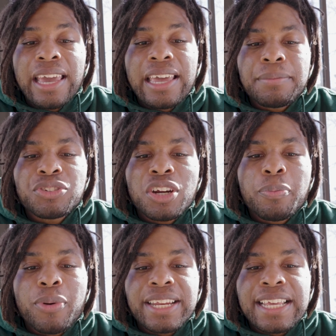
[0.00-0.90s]
And I'm just going to
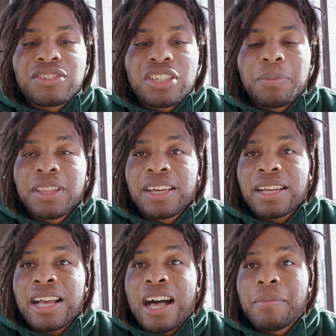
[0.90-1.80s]
break down some of the
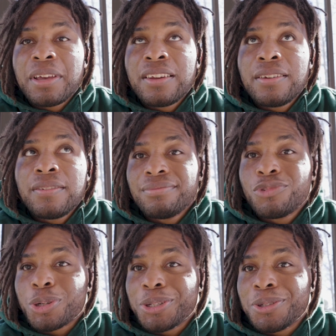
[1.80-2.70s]
common
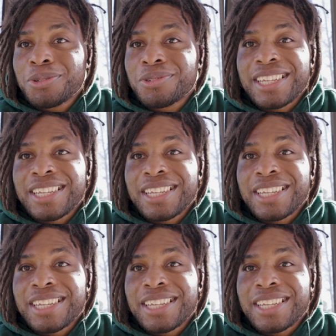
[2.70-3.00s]
drills,